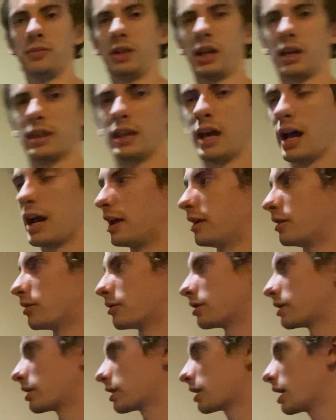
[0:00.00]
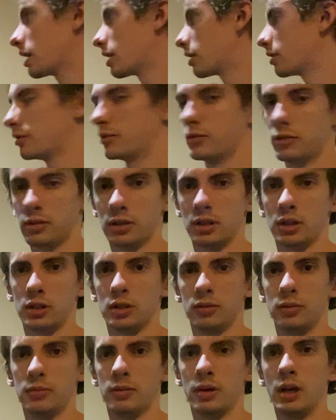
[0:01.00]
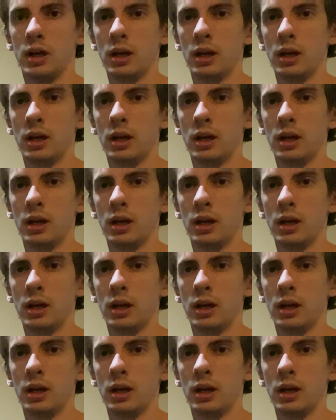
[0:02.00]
like that in order to get to him.